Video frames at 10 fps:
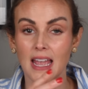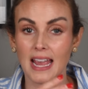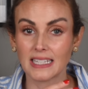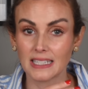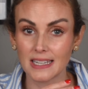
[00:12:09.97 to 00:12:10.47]

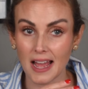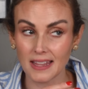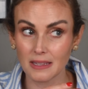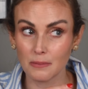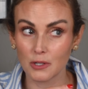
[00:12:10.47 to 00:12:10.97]
It's
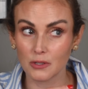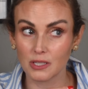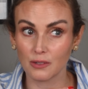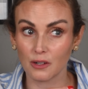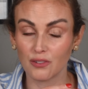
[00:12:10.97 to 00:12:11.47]
not the
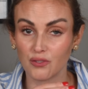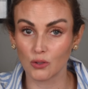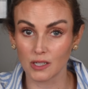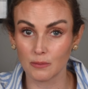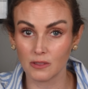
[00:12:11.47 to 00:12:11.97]
most
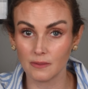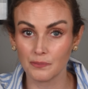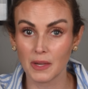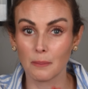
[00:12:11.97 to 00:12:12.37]
affordable,